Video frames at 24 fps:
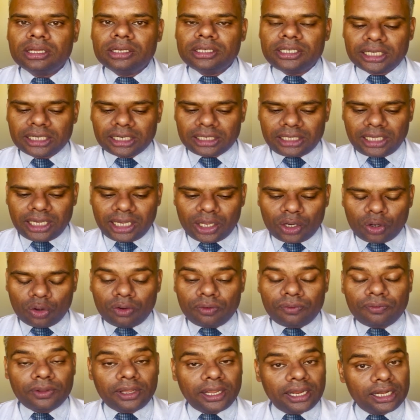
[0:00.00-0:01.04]
taken care
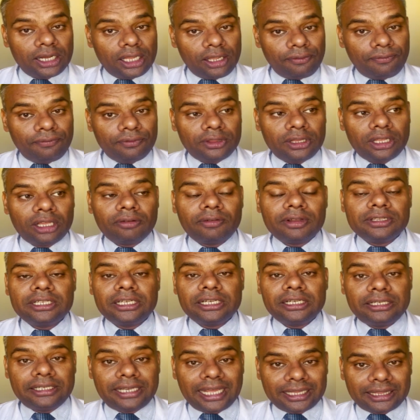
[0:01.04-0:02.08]
of. And if there was a
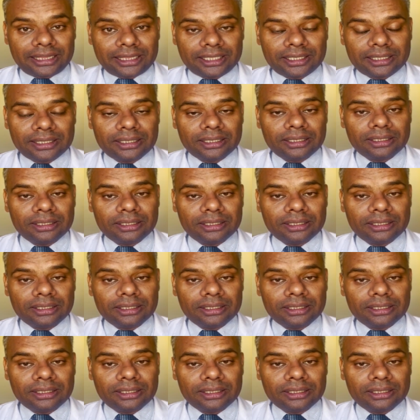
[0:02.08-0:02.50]
death,